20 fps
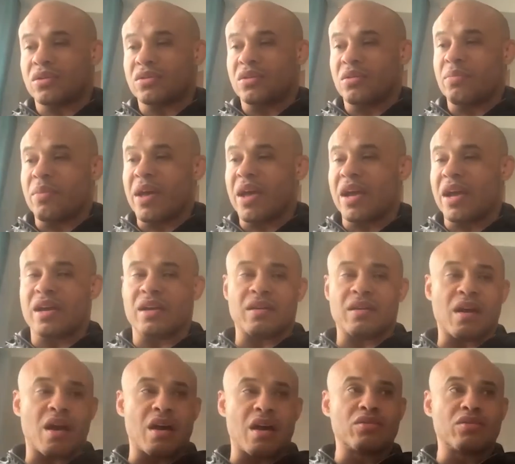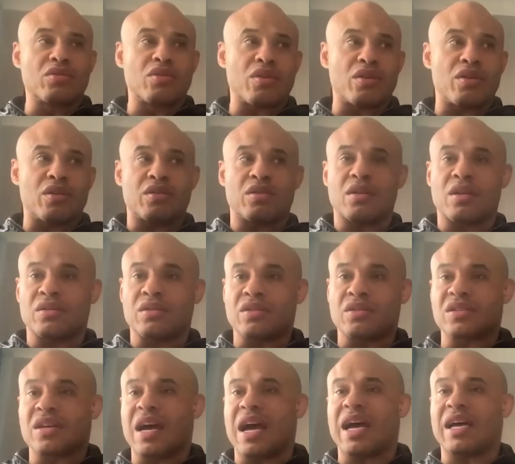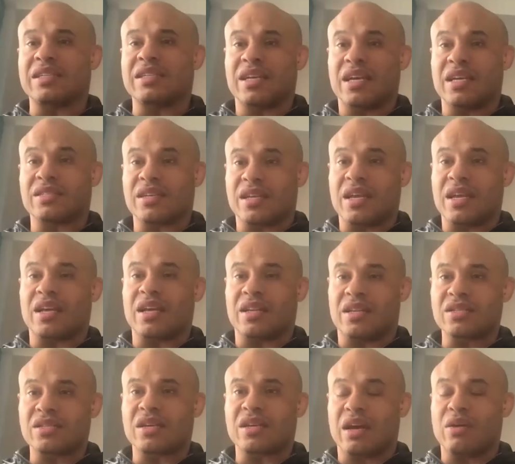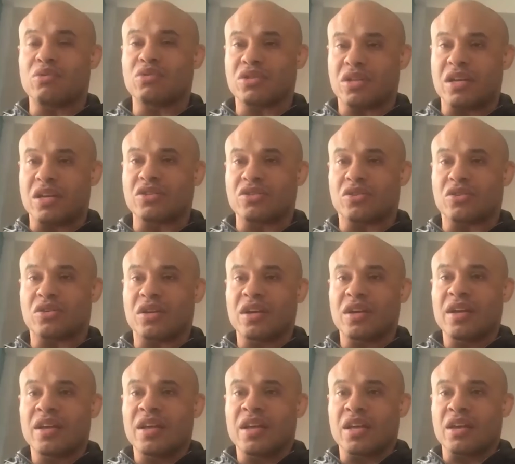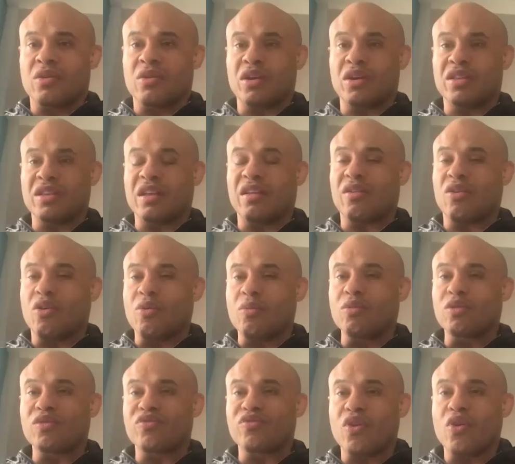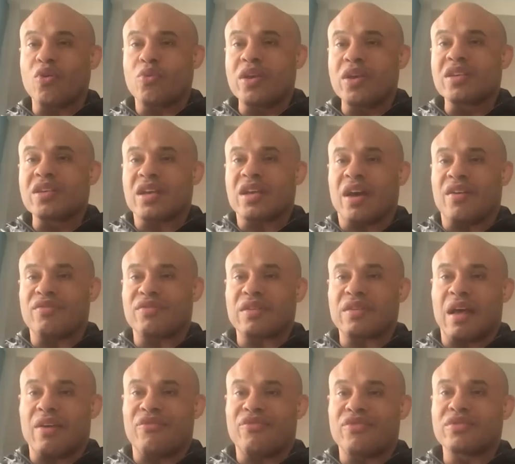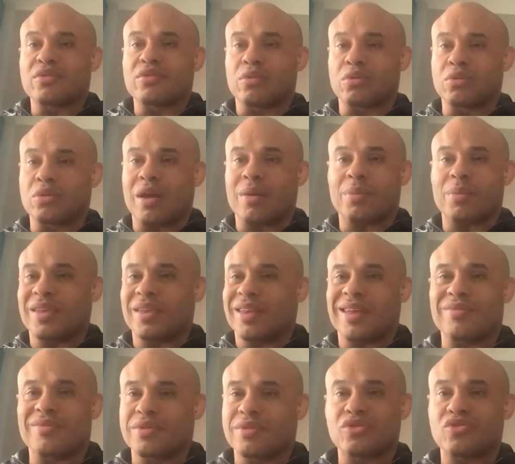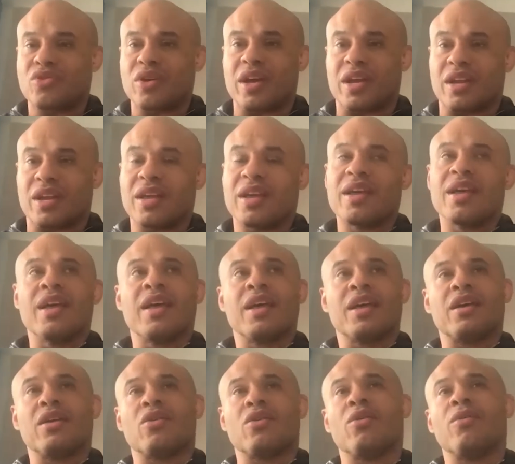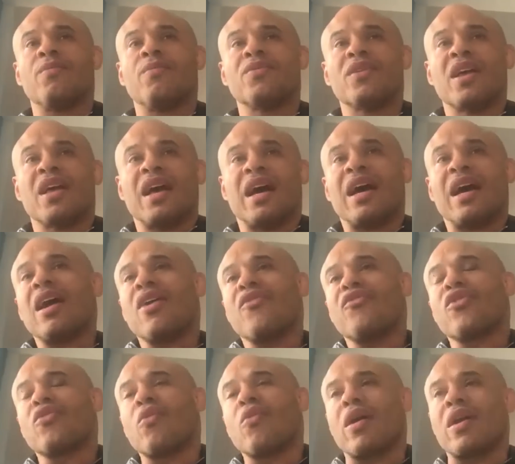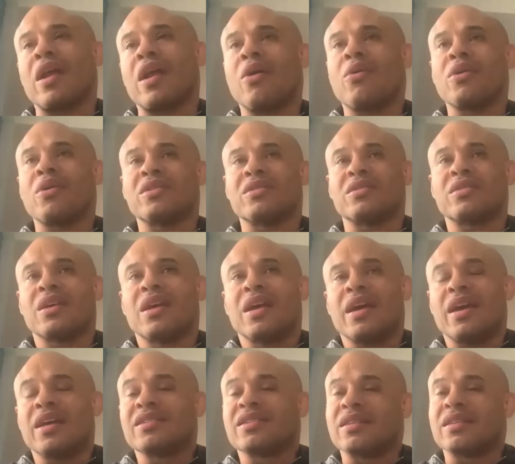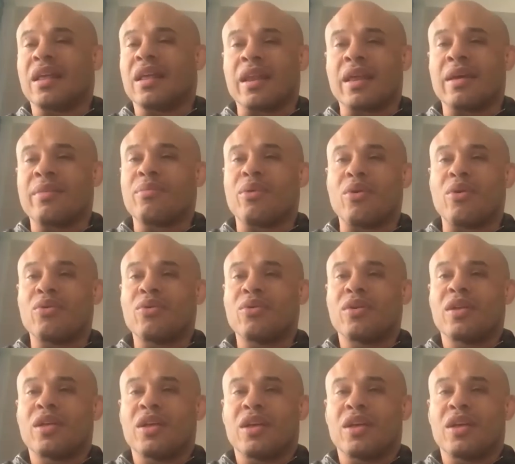To make that Hunter and these guys, he said, hey, this guy was injured. He did almost 4 weeks of physical therapy. They even trained, And I feel right now he's in a limbo,